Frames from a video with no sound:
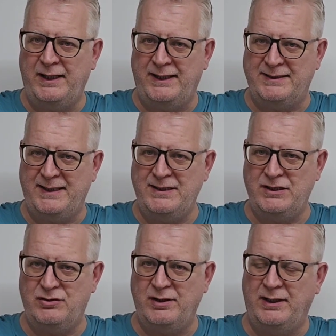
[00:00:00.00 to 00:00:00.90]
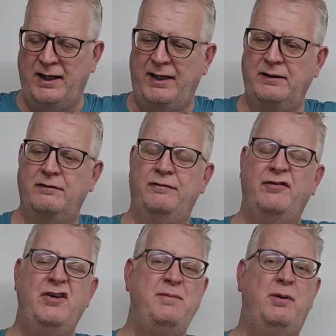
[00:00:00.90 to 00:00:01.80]
It's easy drinking for
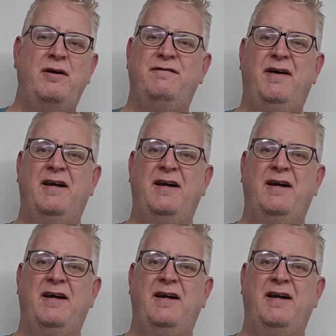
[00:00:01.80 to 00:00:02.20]
3.5%.